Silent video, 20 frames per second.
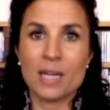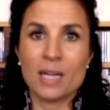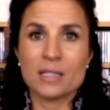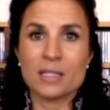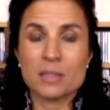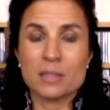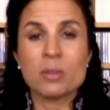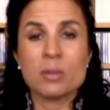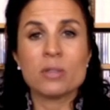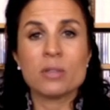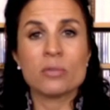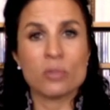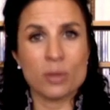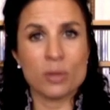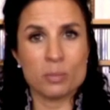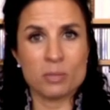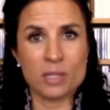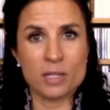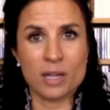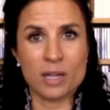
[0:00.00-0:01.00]
And it's a bit of
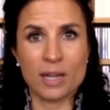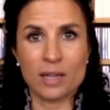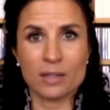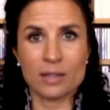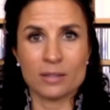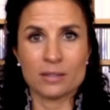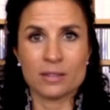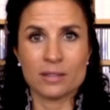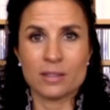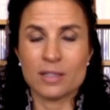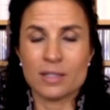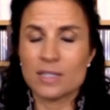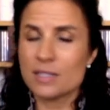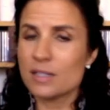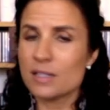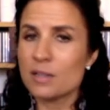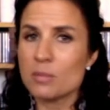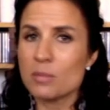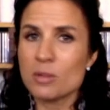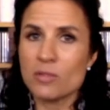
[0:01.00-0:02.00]
kryptonite.
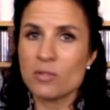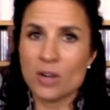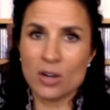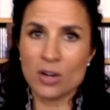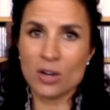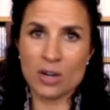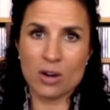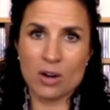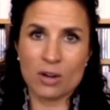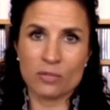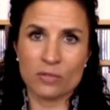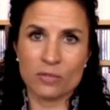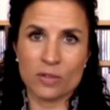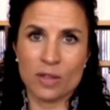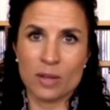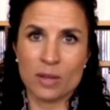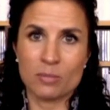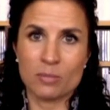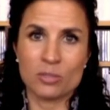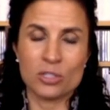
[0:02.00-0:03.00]
It's going to be very hard for
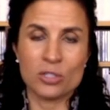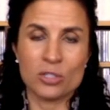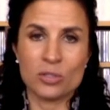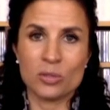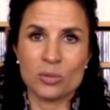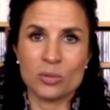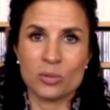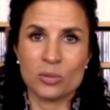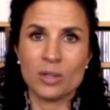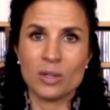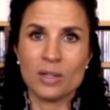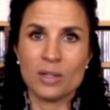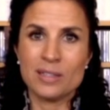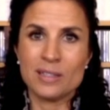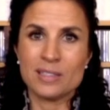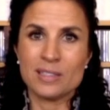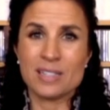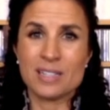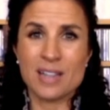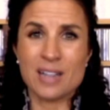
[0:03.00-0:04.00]
them to
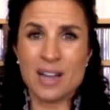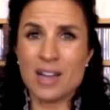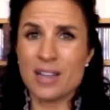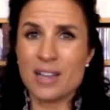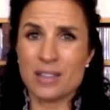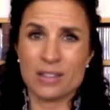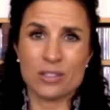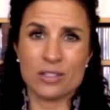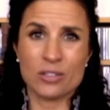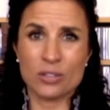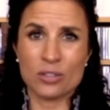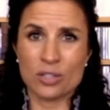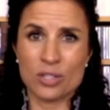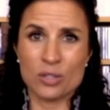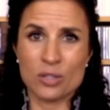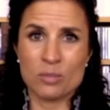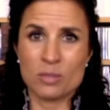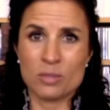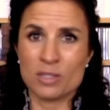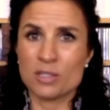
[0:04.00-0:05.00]
deny that you're a
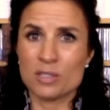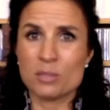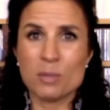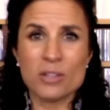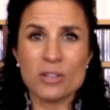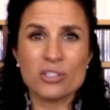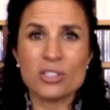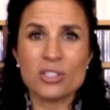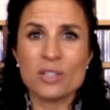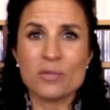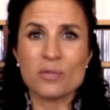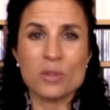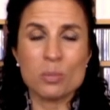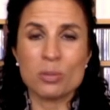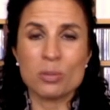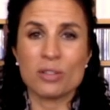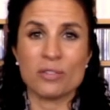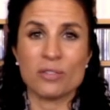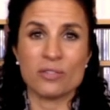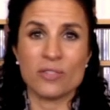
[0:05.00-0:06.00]
human, especially if you
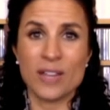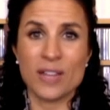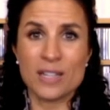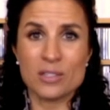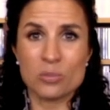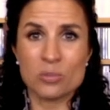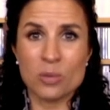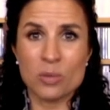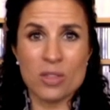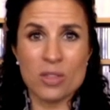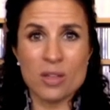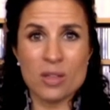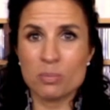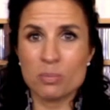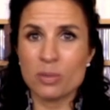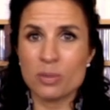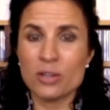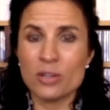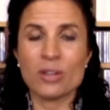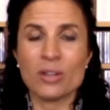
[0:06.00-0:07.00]
put a face with it.
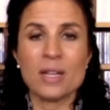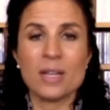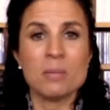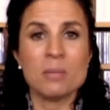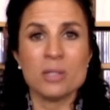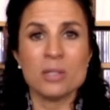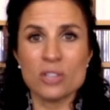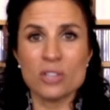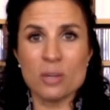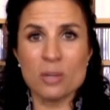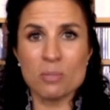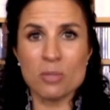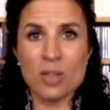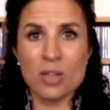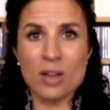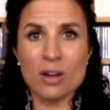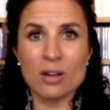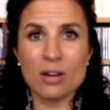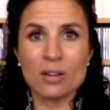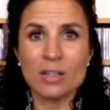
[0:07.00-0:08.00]
Put your image up
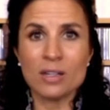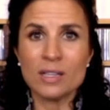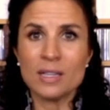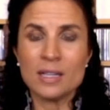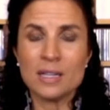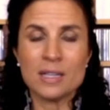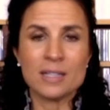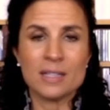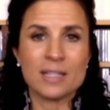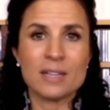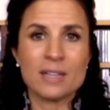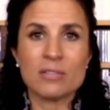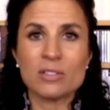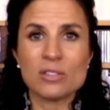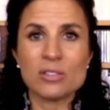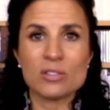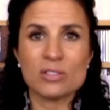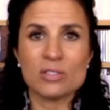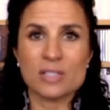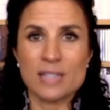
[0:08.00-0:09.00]
there. Give a
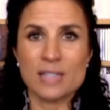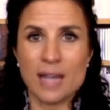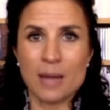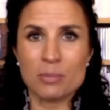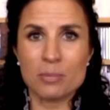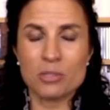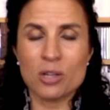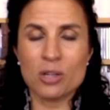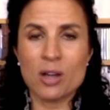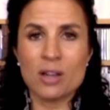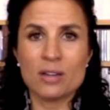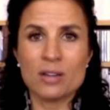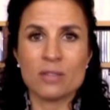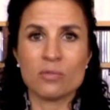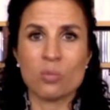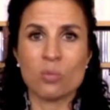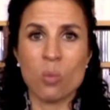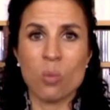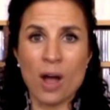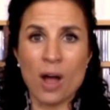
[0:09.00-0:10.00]
little snapshot of
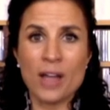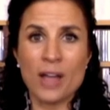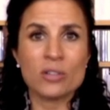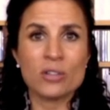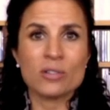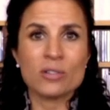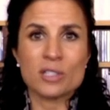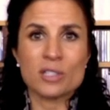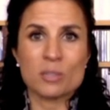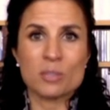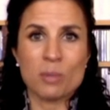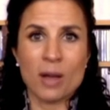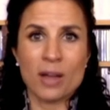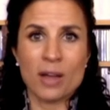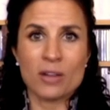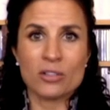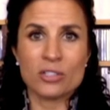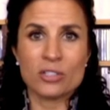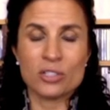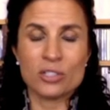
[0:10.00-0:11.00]
why you're
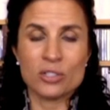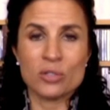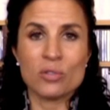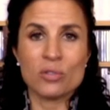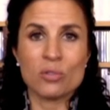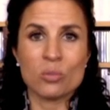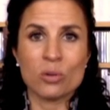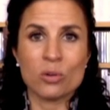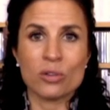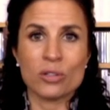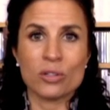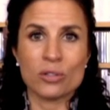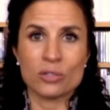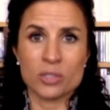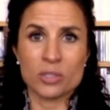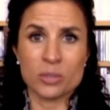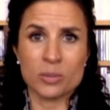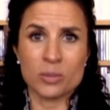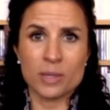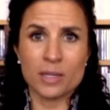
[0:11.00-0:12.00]
inspired to do the work you're
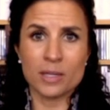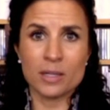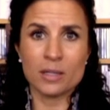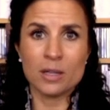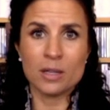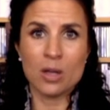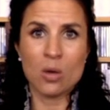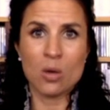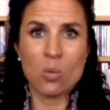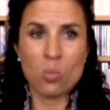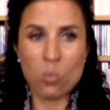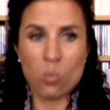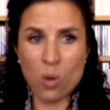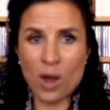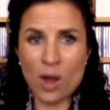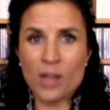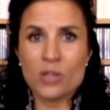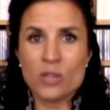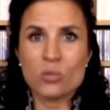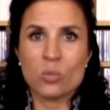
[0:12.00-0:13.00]
doing,
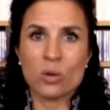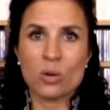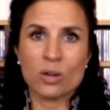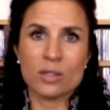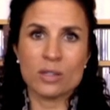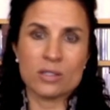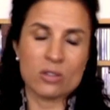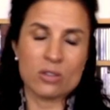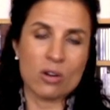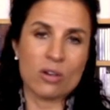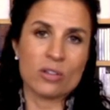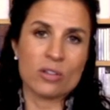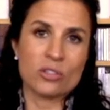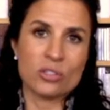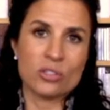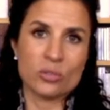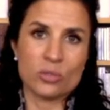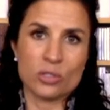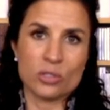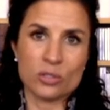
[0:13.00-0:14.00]
why you work as hard as
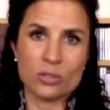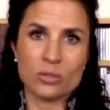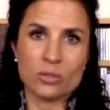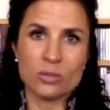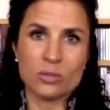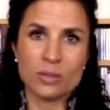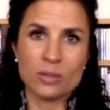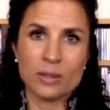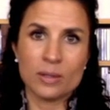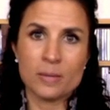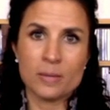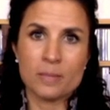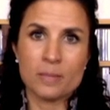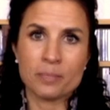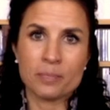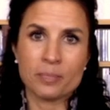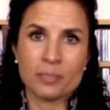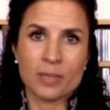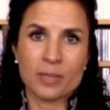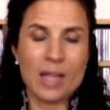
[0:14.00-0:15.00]
you do,
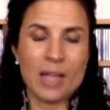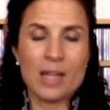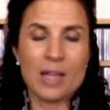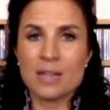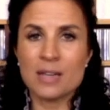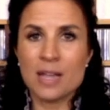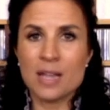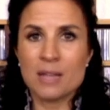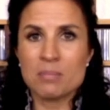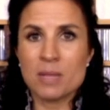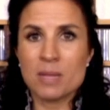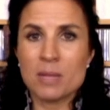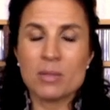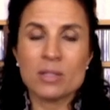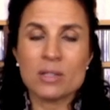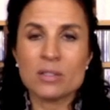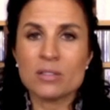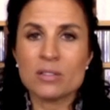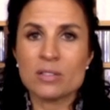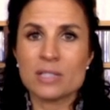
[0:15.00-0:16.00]
and maybe
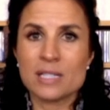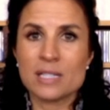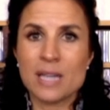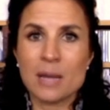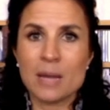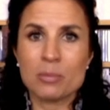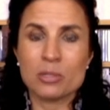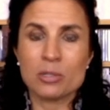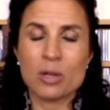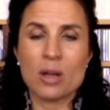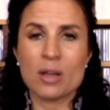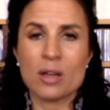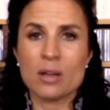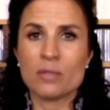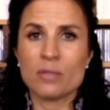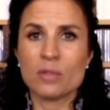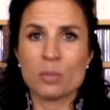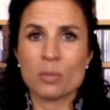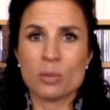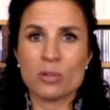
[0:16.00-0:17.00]
a little snapshot
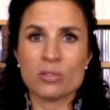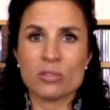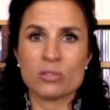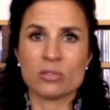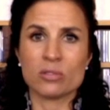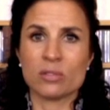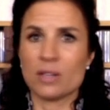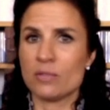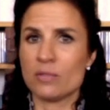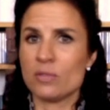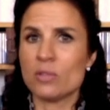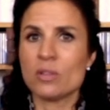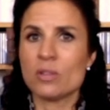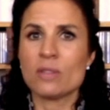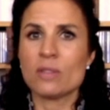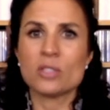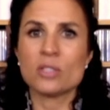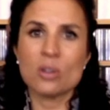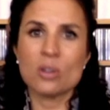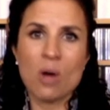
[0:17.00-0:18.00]
of your personal life. You
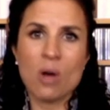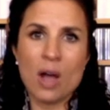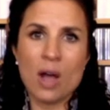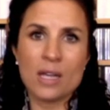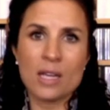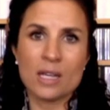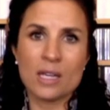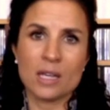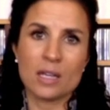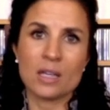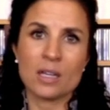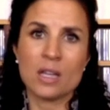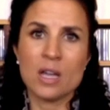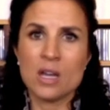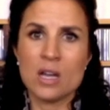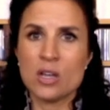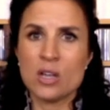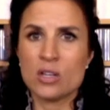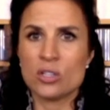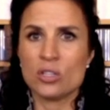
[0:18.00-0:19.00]
love to go hiking.
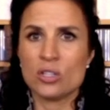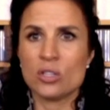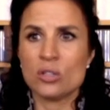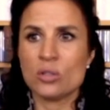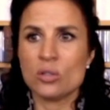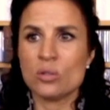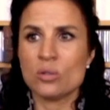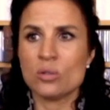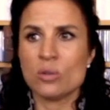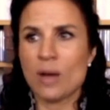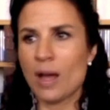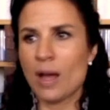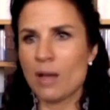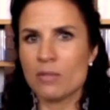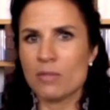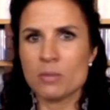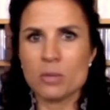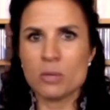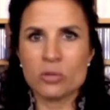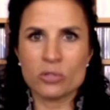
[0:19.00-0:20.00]
You have
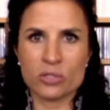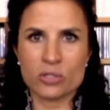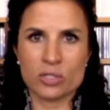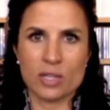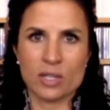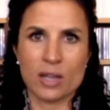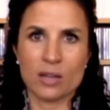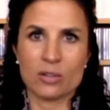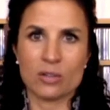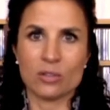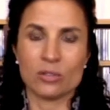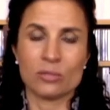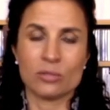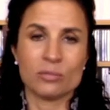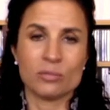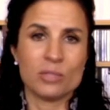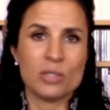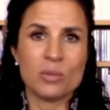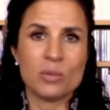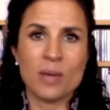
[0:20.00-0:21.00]
a motorcycle.
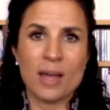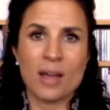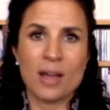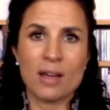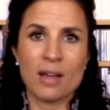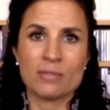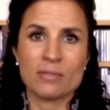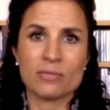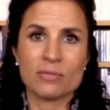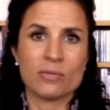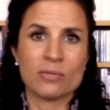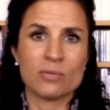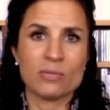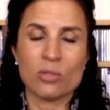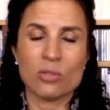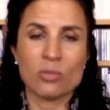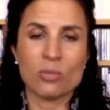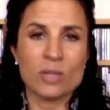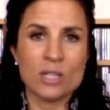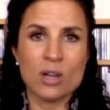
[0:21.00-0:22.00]
You have
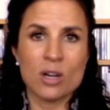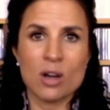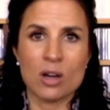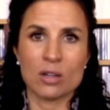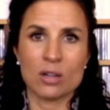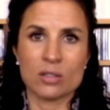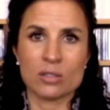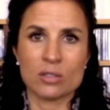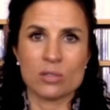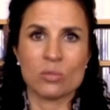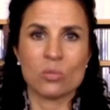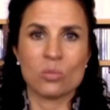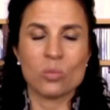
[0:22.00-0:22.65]
3 dogs.